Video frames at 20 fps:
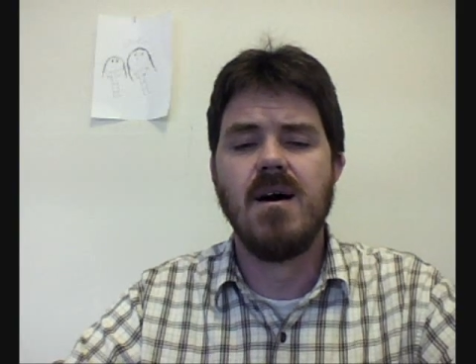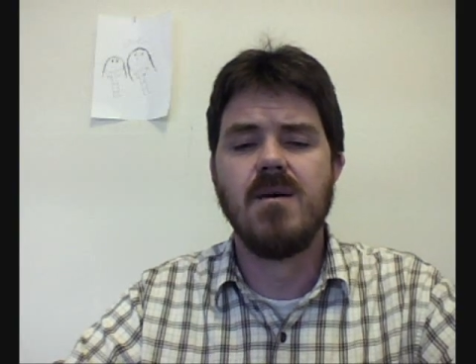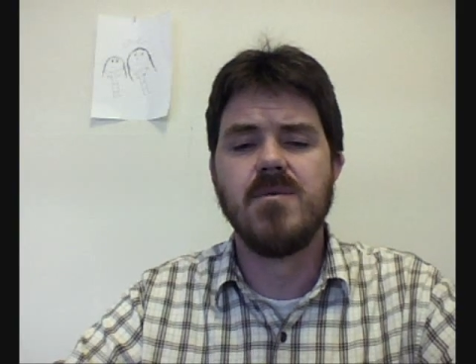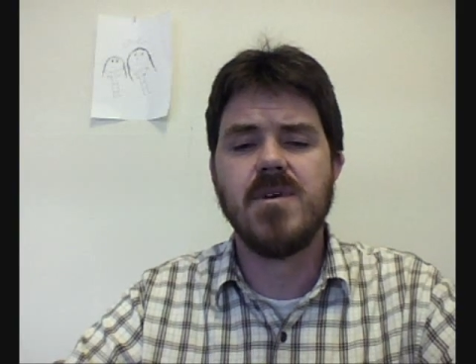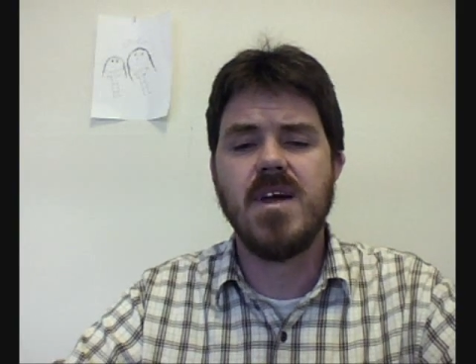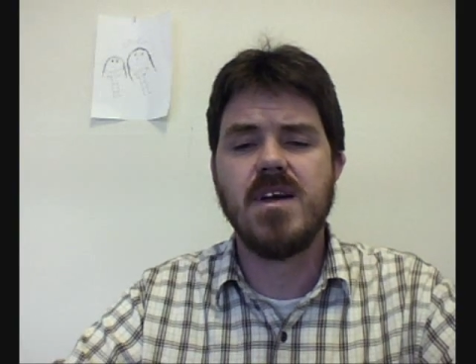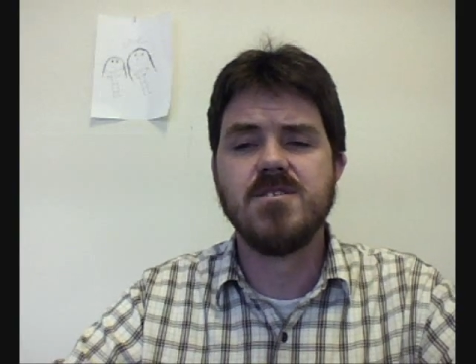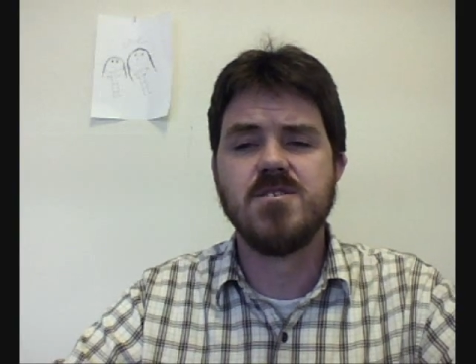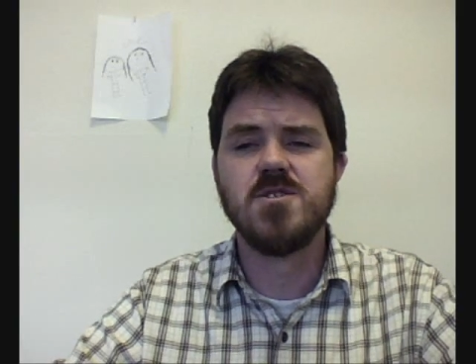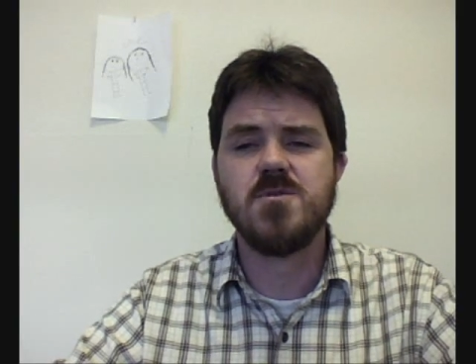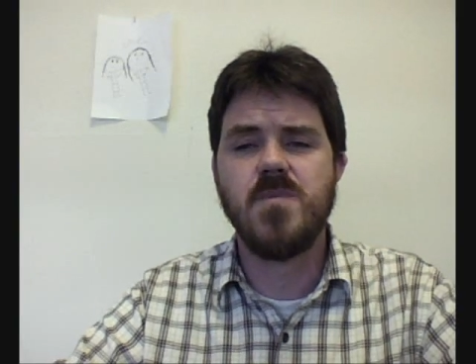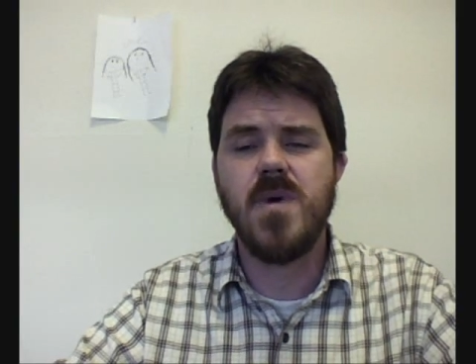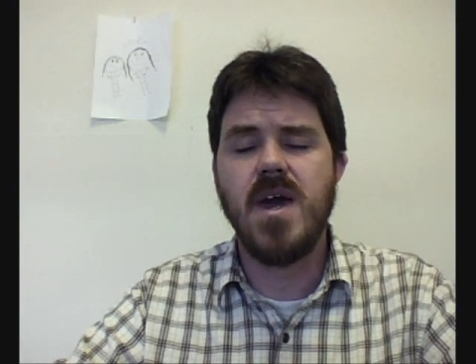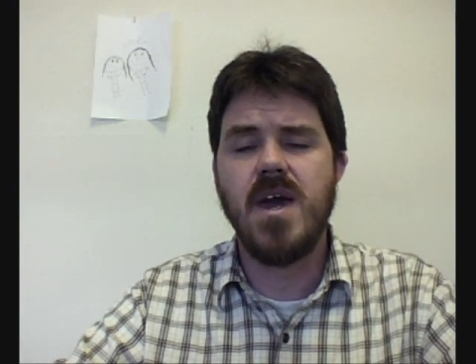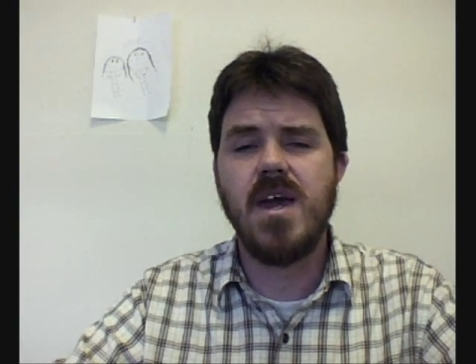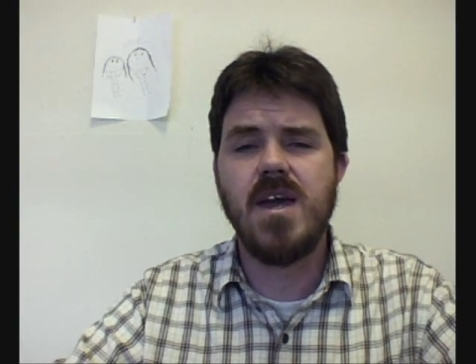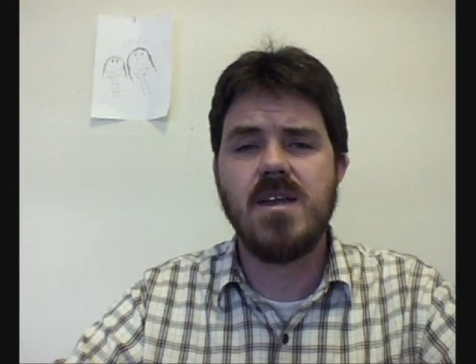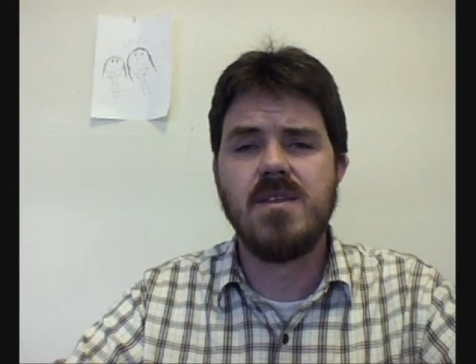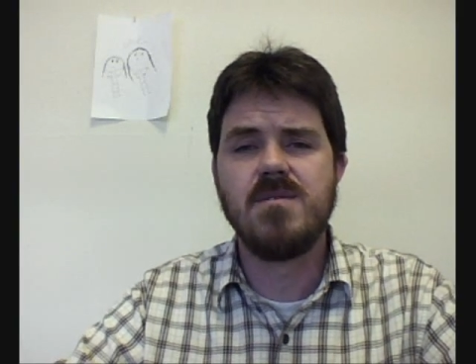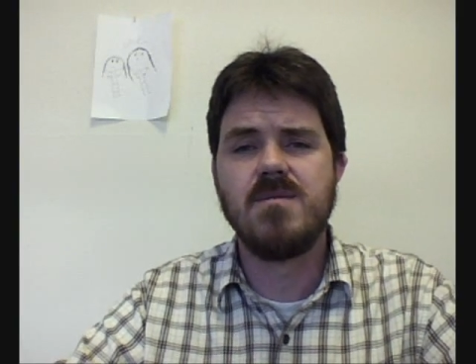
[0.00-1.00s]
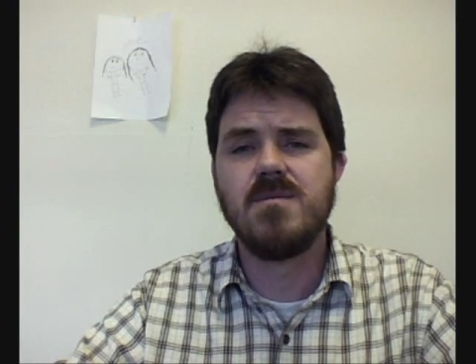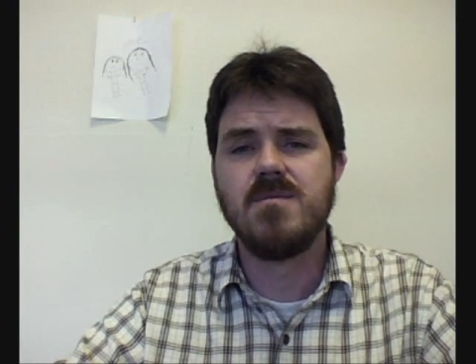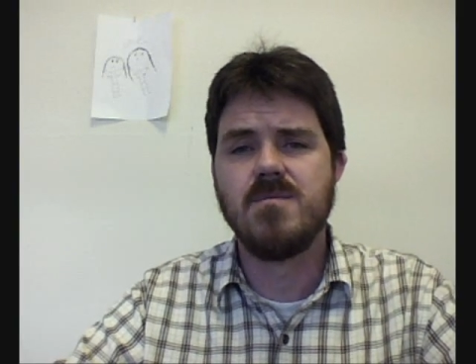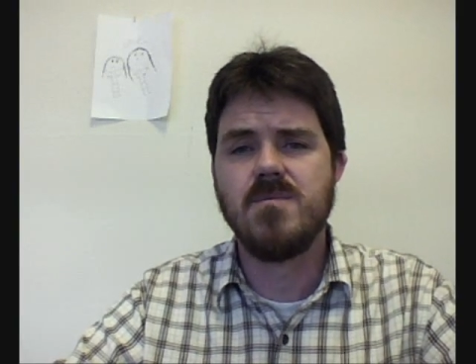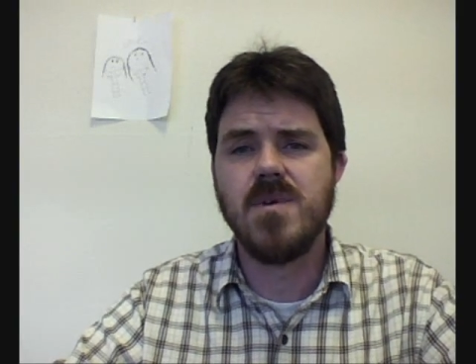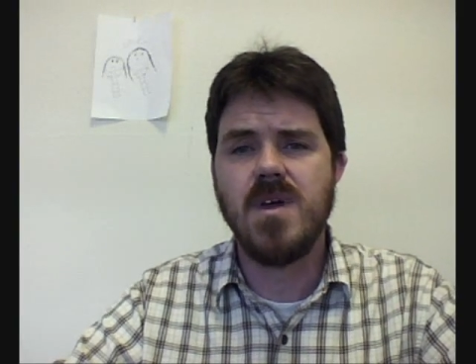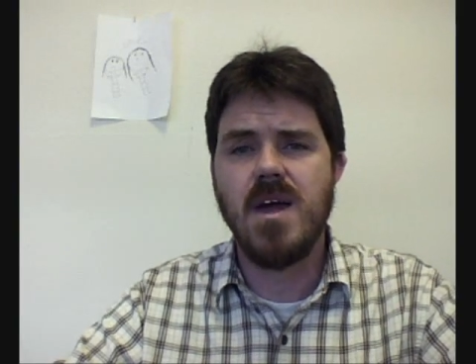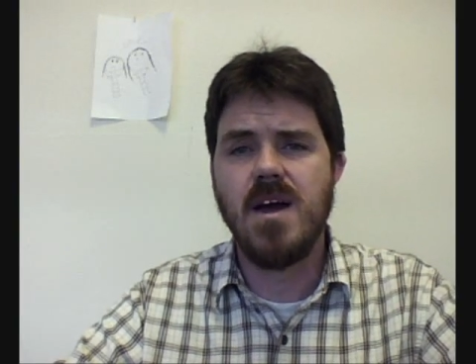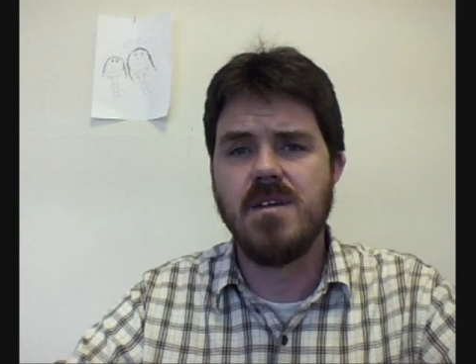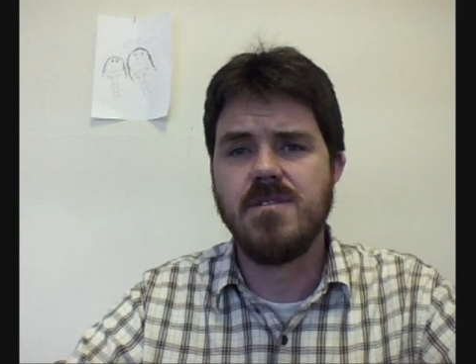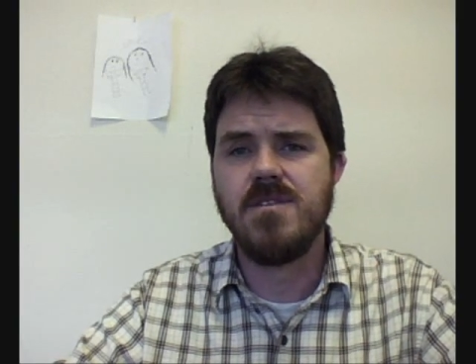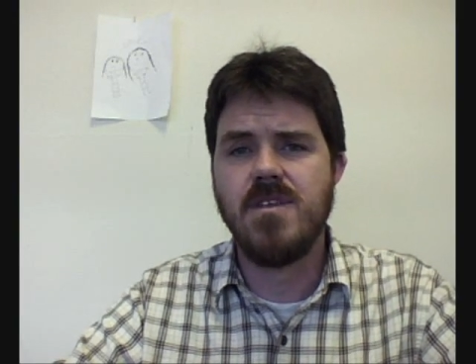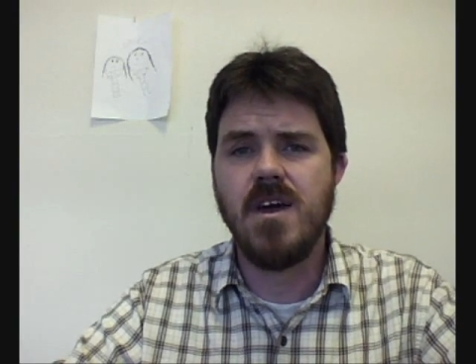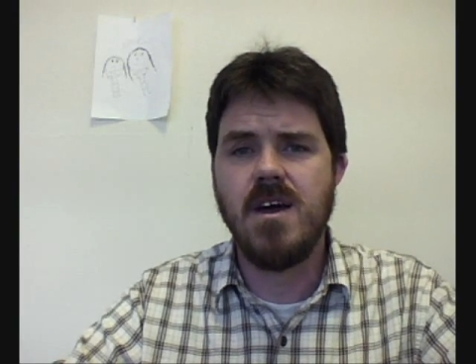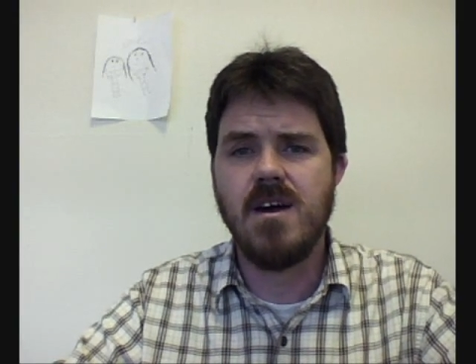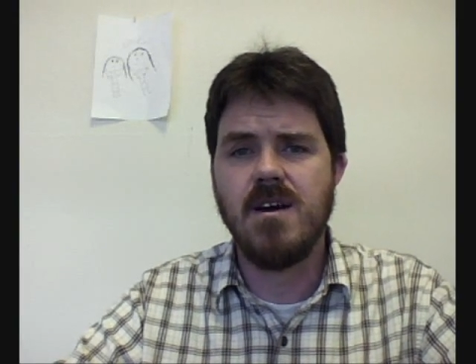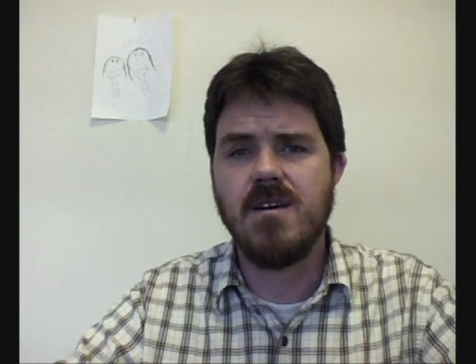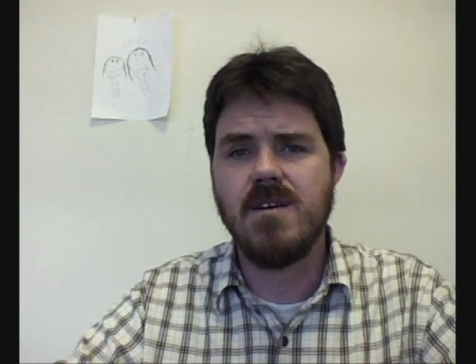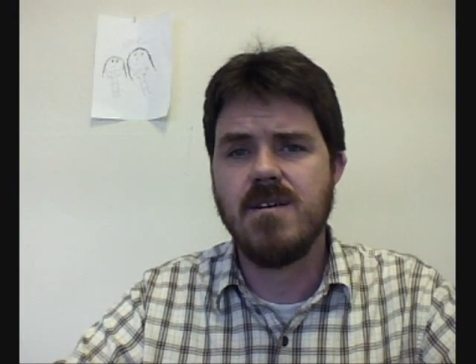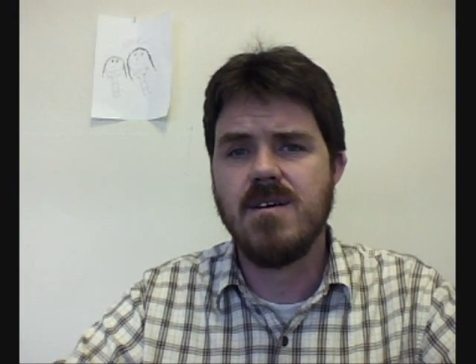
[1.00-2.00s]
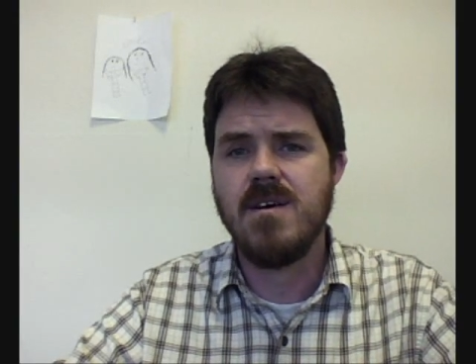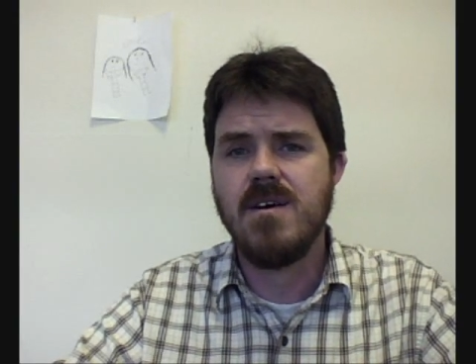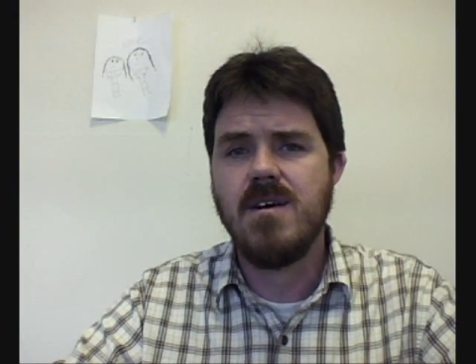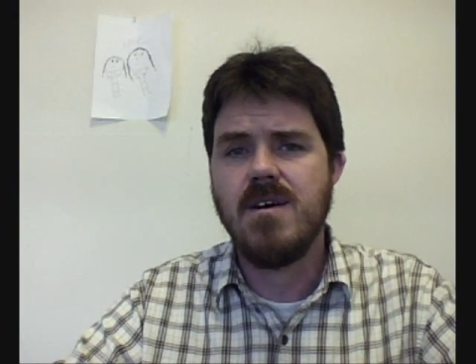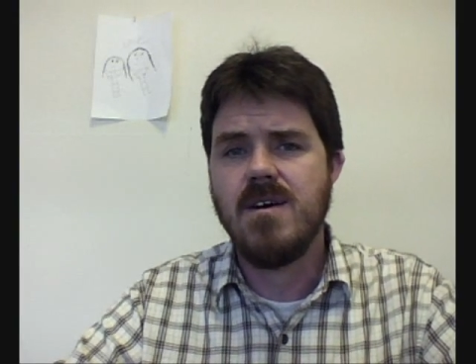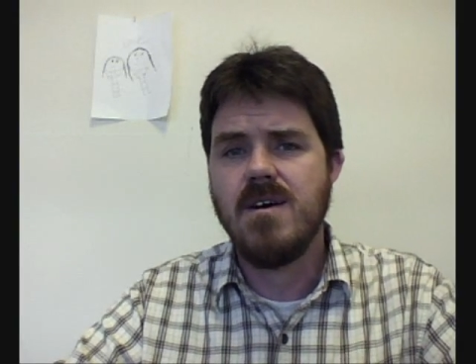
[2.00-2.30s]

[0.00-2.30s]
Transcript: We had Spain. We had their